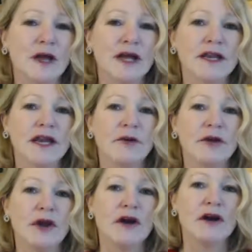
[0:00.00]
everyone,
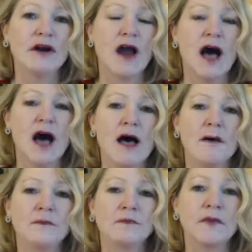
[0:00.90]
here we are.
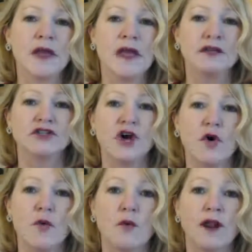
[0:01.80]

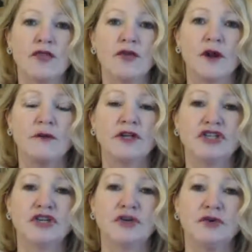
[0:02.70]
So what I thought I would
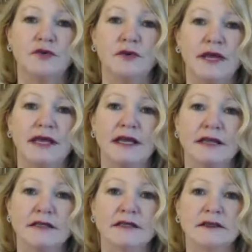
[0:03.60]
do
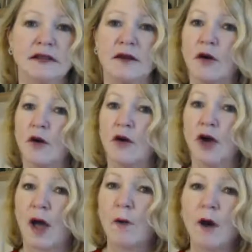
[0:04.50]
is
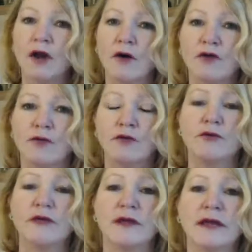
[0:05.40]
I want to go
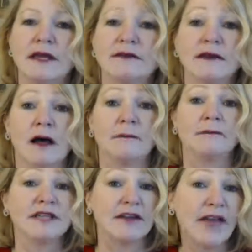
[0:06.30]
through the
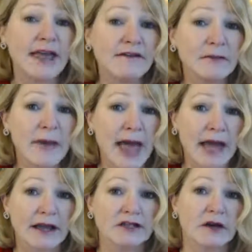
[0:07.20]
Safe Haven
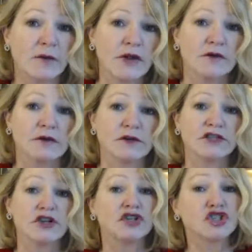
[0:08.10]
package that we use, which
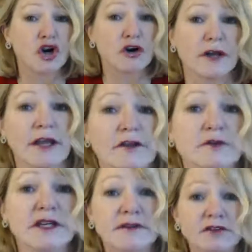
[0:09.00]
is our starter kit,
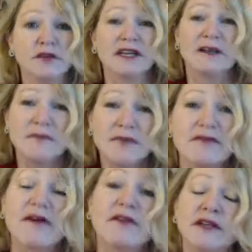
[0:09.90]
which gives you a little bit of
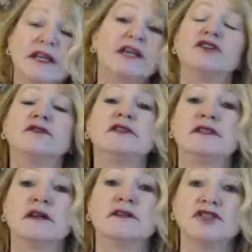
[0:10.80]
everything to get you
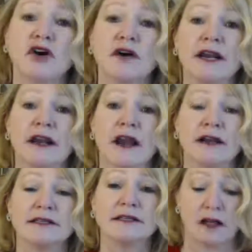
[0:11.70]
started on
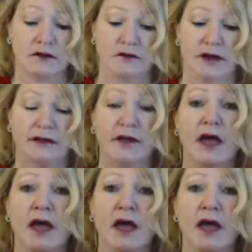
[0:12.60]
a solid ground.